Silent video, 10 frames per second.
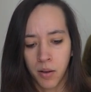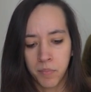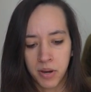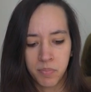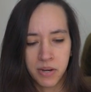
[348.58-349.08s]

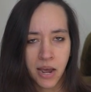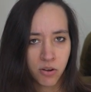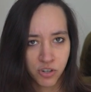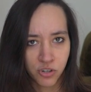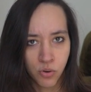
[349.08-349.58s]
maybe now
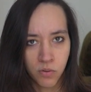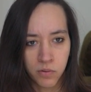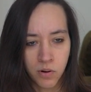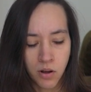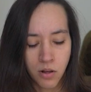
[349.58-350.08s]
just
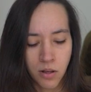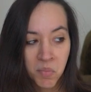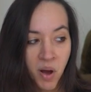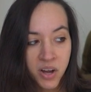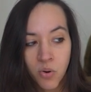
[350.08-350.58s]
overall. But
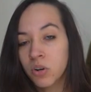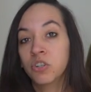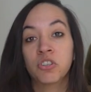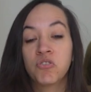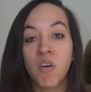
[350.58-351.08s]
body horror is
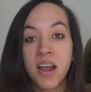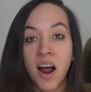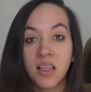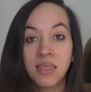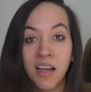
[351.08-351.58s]
just great.
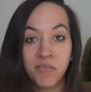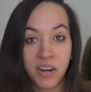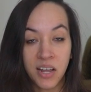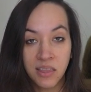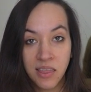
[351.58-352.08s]
I love
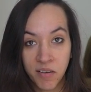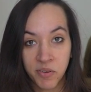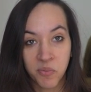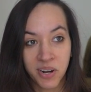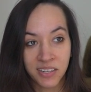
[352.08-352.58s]
it. I love
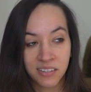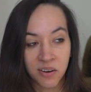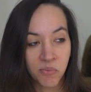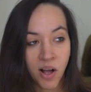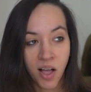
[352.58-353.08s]
it when it's
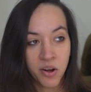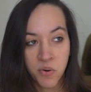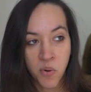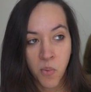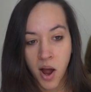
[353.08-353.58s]
done well. I
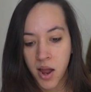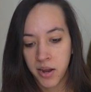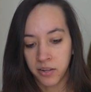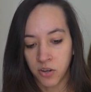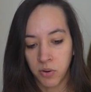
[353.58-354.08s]
don't know why.
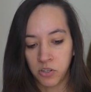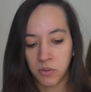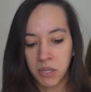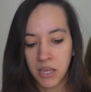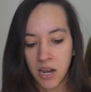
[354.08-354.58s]
It's always
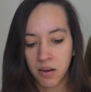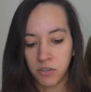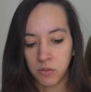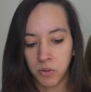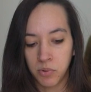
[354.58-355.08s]
something that I've
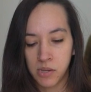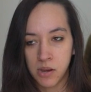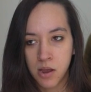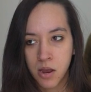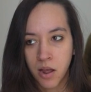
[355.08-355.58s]
just been
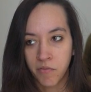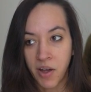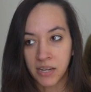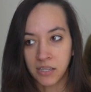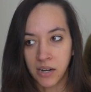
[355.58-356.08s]
really
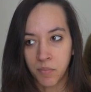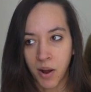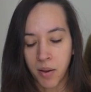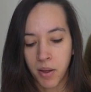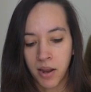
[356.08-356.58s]
fascinated
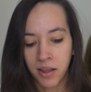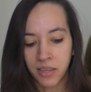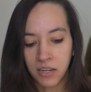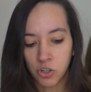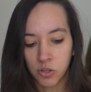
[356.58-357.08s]
by, and I
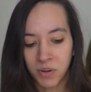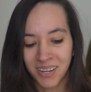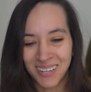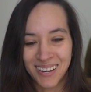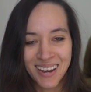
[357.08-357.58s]
think it's just
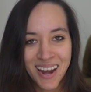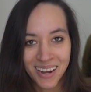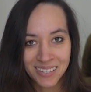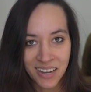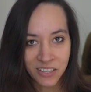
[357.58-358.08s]
because it
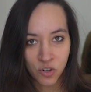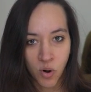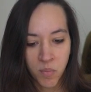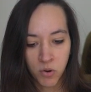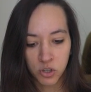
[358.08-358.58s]
connects us to
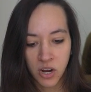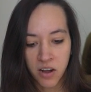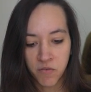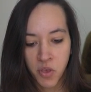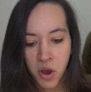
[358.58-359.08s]
our most
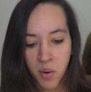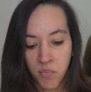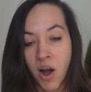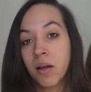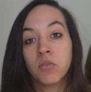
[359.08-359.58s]
kind of
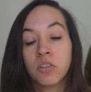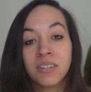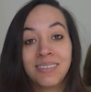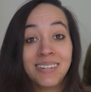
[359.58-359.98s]
primal